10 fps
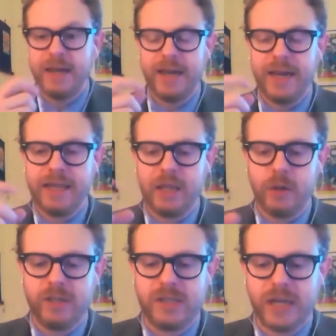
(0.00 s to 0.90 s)
there's
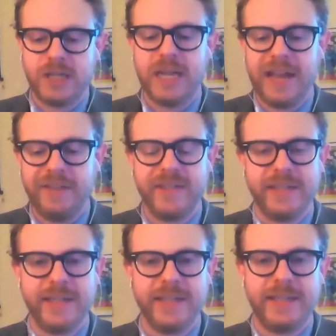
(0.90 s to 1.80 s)
such an
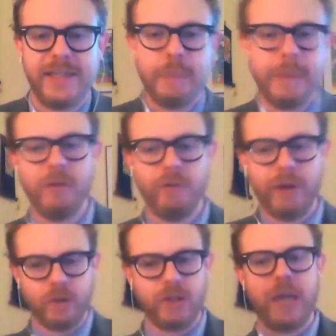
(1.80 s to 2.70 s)
emphasis. I mean, he,
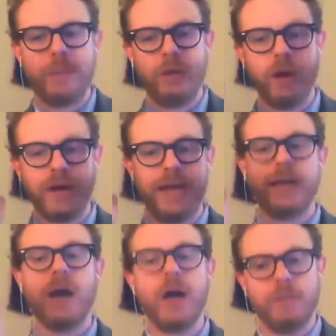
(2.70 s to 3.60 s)
there's a chapter on
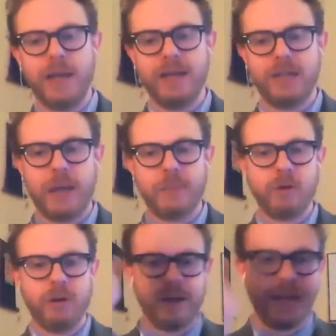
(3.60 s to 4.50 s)
economy, a chapter
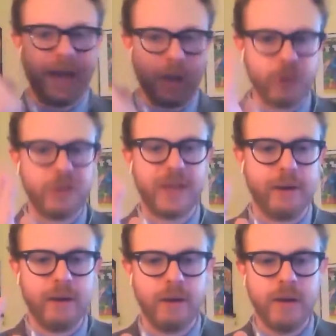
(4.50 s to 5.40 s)
on healthcare.
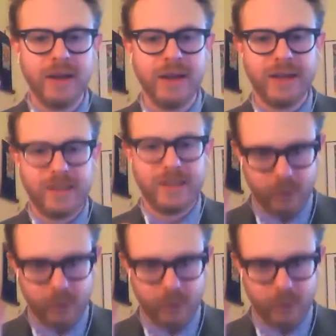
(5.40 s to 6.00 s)
Mm. So